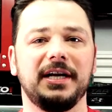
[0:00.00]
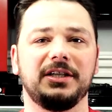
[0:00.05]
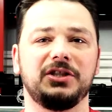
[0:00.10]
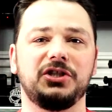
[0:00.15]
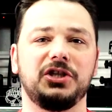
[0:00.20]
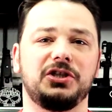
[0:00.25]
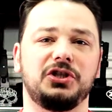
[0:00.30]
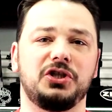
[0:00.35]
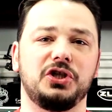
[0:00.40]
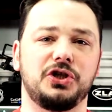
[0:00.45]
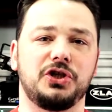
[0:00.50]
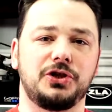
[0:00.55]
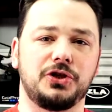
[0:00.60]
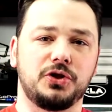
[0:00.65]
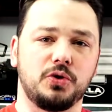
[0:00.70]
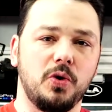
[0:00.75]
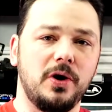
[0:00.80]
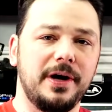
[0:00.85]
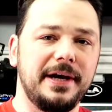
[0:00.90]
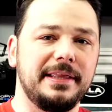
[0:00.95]
just
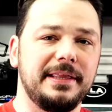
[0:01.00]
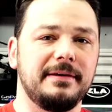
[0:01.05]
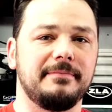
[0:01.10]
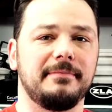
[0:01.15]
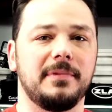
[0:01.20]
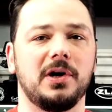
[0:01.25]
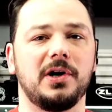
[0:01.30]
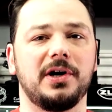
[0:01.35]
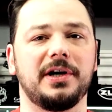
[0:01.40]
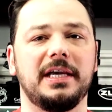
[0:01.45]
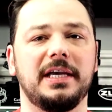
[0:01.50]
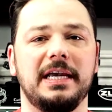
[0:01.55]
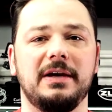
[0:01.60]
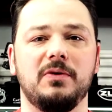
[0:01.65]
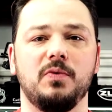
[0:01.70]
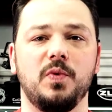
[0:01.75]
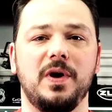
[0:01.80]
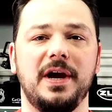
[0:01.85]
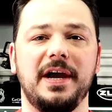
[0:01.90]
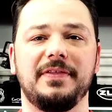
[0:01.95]
destroying the
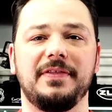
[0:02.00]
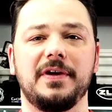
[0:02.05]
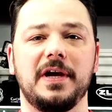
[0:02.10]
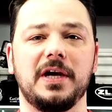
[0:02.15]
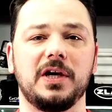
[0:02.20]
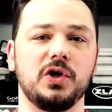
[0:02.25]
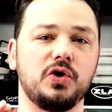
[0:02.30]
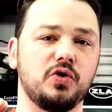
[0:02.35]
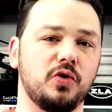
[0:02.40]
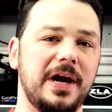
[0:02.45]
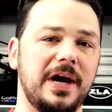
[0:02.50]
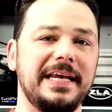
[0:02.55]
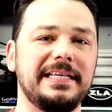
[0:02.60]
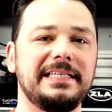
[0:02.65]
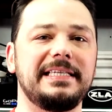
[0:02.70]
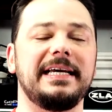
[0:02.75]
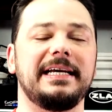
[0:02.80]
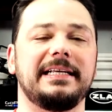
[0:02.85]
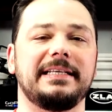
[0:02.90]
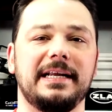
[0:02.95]
market with
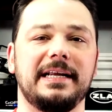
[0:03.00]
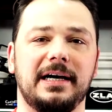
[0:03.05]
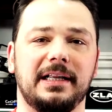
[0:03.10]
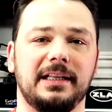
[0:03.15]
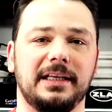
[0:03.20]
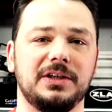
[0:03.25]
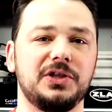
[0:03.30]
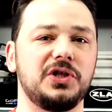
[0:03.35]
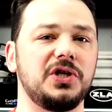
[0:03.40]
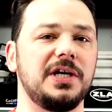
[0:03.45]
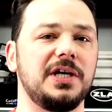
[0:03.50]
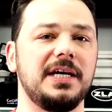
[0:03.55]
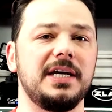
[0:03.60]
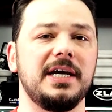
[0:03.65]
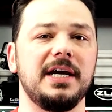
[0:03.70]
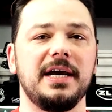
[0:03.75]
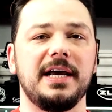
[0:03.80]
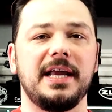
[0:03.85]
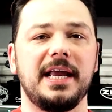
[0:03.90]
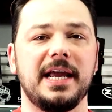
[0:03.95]
great technology
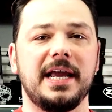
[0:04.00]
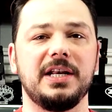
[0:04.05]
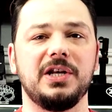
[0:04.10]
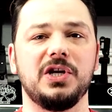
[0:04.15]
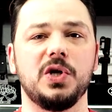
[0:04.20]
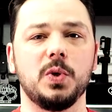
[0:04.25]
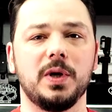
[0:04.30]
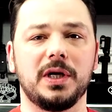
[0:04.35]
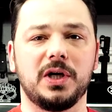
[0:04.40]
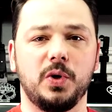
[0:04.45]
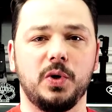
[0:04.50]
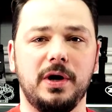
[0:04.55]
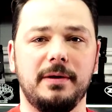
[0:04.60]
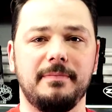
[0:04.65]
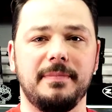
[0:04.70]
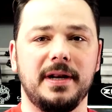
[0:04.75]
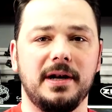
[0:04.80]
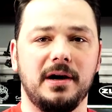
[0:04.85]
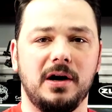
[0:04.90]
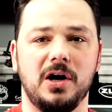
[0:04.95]
and new
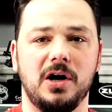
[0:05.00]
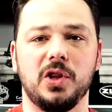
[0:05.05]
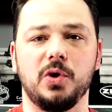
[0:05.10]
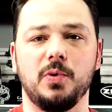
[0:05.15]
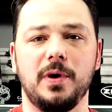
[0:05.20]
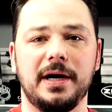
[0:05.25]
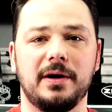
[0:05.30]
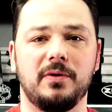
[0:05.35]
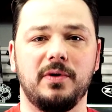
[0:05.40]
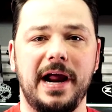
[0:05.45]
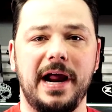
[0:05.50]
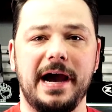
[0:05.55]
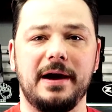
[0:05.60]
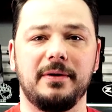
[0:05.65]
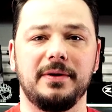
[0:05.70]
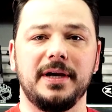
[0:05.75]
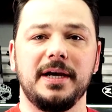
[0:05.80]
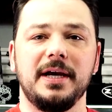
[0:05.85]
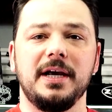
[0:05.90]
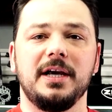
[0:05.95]
equipment all the way
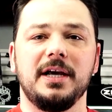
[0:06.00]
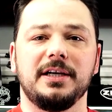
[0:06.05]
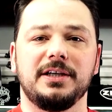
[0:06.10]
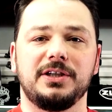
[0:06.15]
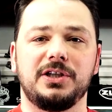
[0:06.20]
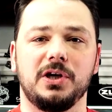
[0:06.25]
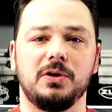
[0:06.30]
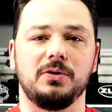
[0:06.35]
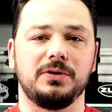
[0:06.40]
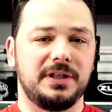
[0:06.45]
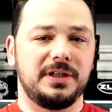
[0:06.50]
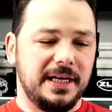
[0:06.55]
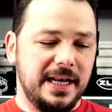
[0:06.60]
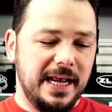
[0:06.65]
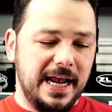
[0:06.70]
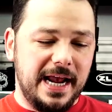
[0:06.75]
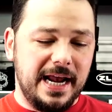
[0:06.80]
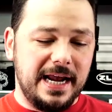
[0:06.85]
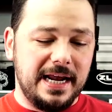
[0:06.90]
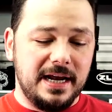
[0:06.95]
around. So
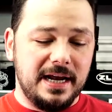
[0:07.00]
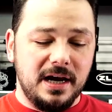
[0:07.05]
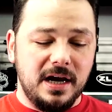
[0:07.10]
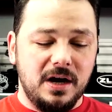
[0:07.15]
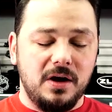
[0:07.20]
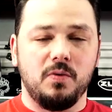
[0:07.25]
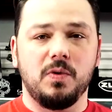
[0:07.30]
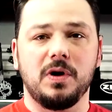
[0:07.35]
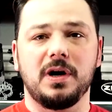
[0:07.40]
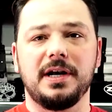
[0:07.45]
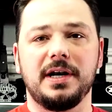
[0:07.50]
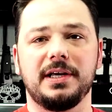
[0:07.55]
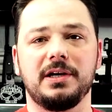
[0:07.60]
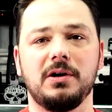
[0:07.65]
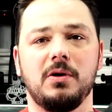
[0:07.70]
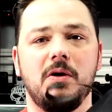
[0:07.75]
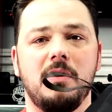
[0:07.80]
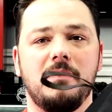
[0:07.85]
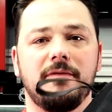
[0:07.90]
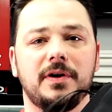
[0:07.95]
today, we're gonna
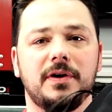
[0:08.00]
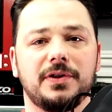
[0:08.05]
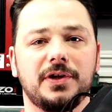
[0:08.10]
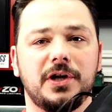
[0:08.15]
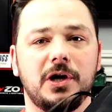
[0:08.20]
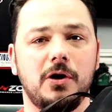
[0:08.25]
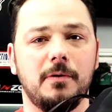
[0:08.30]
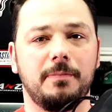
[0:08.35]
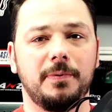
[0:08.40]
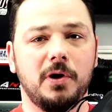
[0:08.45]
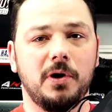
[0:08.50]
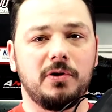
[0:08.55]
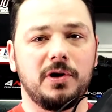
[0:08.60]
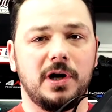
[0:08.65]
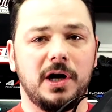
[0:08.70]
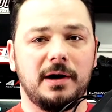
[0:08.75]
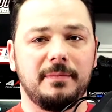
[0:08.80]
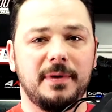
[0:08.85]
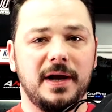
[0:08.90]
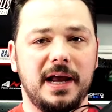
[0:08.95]
go over the GoPro
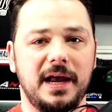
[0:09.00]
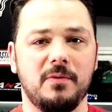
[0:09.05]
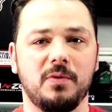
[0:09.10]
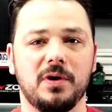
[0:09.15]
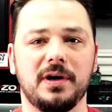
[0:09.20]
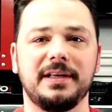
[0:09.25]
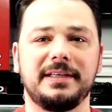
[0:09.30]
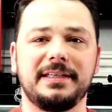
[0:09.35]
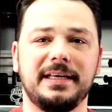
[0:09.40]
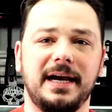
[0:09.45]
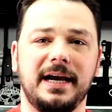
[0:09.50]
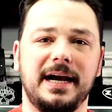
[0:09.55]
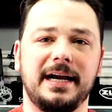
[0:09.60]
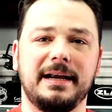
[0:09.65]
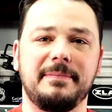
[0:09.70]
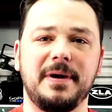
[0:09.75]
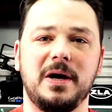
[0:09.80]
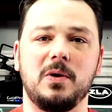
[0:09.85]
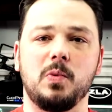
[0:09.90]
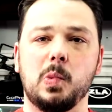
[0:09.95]
Karma and we're gonna
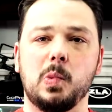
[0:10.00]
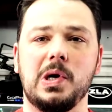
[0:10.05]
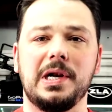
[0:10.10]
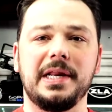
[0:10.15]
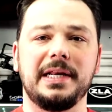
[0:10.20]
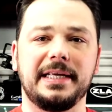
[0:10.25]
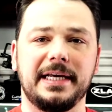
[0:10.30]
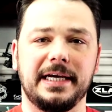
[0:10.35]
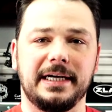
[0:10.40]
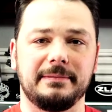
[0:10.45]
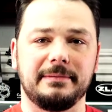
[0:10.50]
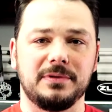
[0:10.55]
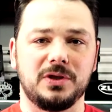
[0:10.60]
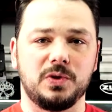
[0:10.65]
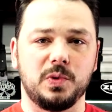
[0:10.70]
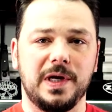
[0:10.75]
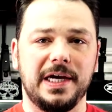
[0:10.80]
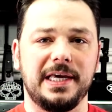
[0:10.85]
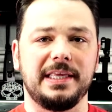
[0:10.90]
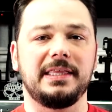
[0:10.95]
talk about what it
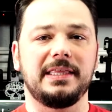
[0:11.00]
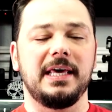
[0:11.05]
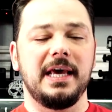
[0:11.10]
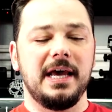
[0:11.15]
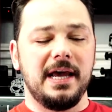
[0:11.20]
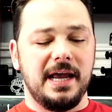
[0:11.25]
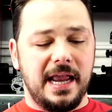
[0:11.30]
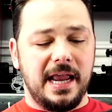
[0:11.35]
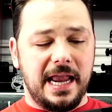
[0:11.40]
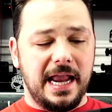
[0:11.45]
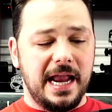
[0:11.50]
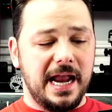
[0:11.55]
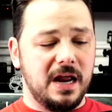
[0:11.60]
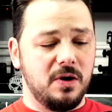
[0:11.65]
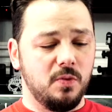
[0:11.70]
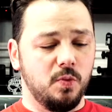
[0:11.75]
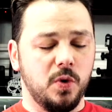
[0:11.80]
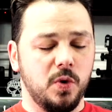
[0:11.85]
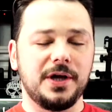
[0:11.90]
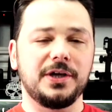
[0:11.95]
comes with
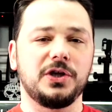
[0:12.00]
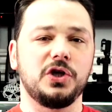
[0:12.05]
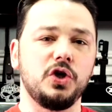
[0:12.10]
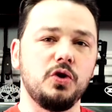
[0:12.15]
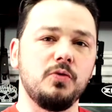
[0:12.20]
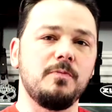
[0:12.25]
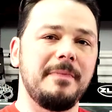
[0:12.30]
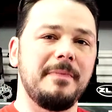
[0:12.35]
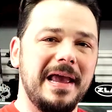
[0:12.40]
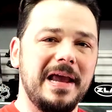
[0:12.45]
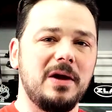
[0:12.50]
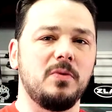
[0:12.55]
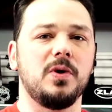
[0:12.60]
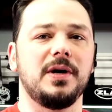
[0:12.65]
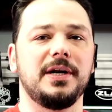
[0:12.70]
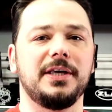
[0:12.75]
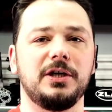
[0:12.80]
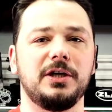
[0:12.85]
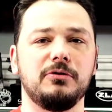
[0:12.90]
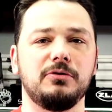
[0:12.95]
and what you may
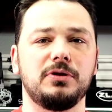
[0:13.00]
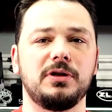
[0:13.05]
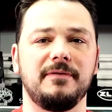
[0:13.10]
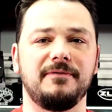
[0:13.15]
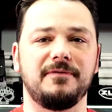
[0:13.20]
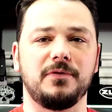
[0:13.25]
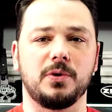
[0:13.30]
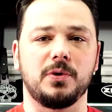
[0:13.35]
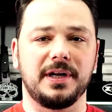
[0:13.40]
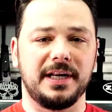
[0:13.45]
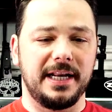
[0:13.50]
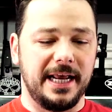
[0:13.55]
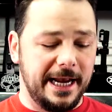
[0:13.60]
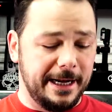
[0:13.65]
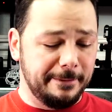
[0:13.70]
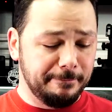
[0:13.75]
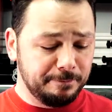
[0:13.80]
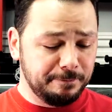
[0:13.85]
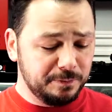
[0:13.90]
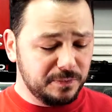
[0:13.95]
wanna use it for today.